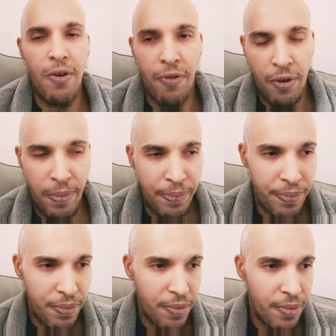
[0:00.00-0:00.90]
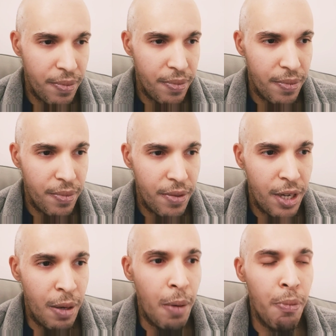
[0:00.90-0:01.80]
from a,
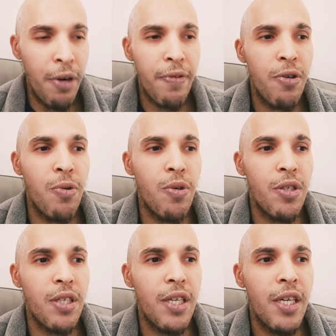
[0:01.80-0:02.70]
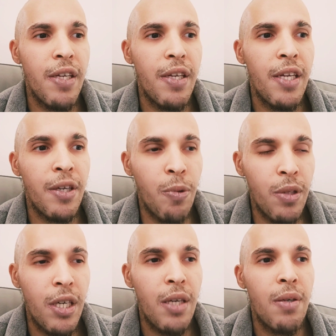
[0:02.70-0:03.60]
a brother who was in
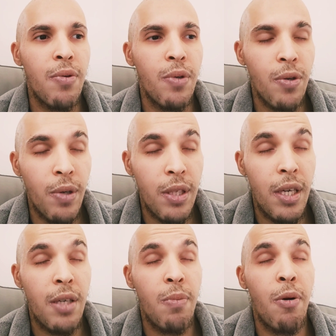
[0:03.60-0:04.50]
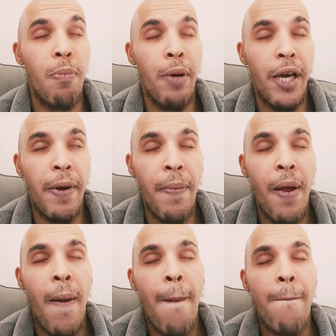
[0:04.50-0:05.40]
Guantan Guantanamo Bay.
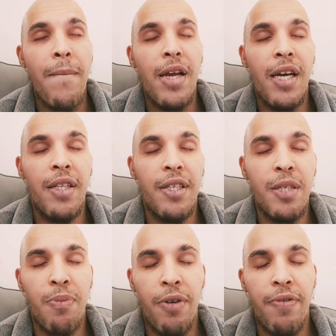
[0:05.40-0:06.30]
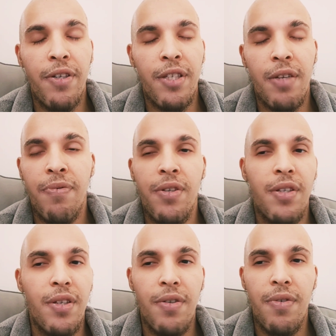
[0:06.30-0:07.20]
And this brother suffered
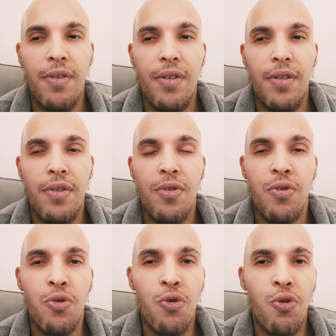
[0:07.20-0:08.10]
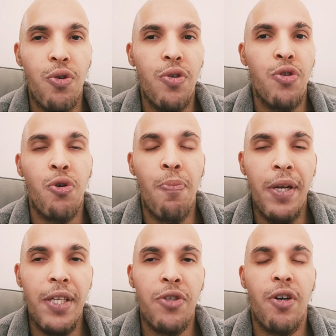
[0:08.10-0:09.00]
tr
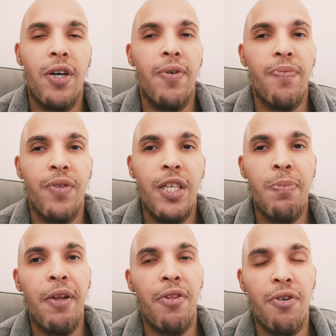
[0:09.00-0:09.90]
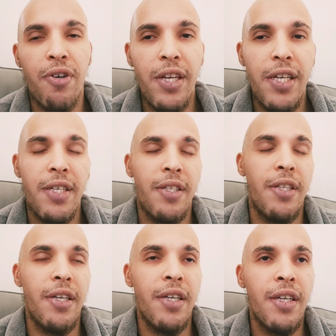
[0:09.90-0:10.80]
tremendous trial. He spent three years
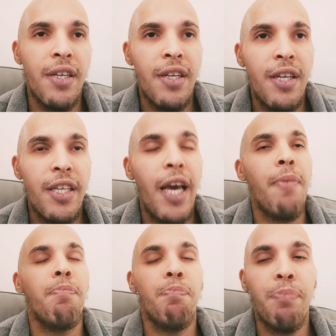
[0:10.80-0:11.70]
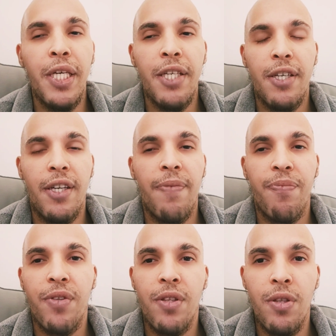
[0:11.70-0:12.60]
there getting beaten
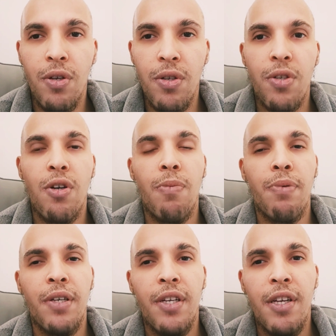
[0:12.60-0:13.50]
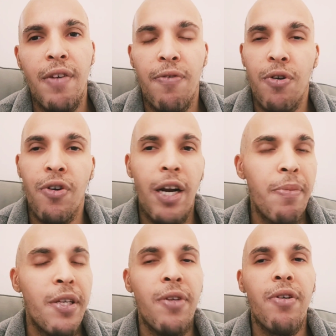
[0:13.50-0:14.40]
non-stop for a crime he
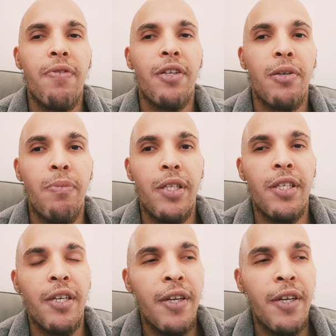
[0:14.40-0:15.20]
did not even commit.